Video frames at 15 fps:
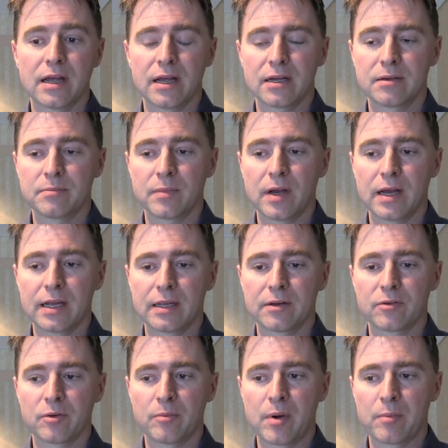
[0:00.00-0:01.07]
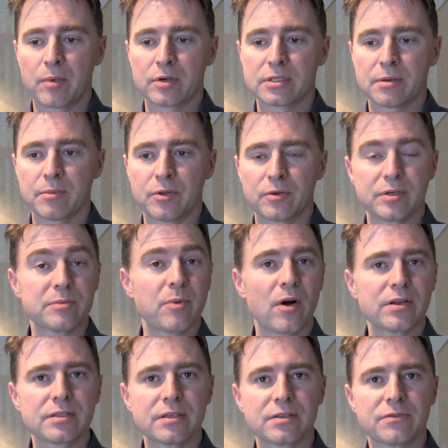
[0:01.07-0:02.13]
I can remember some of the
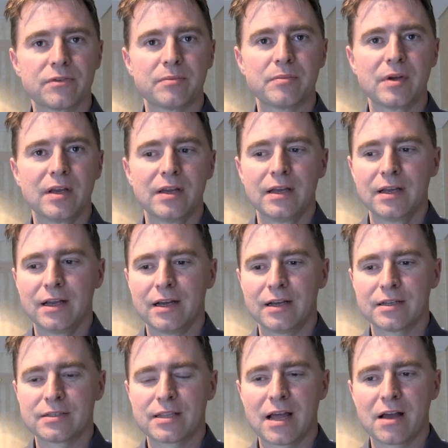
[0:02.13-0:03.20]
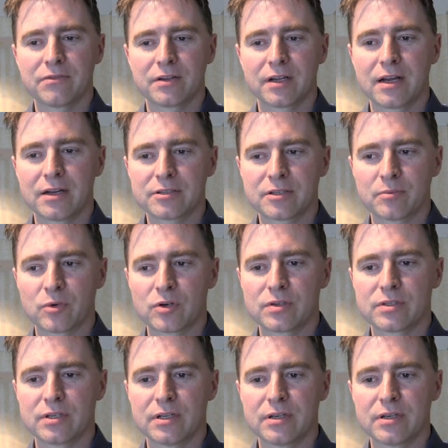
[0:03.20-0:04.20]
responses from staff and customers.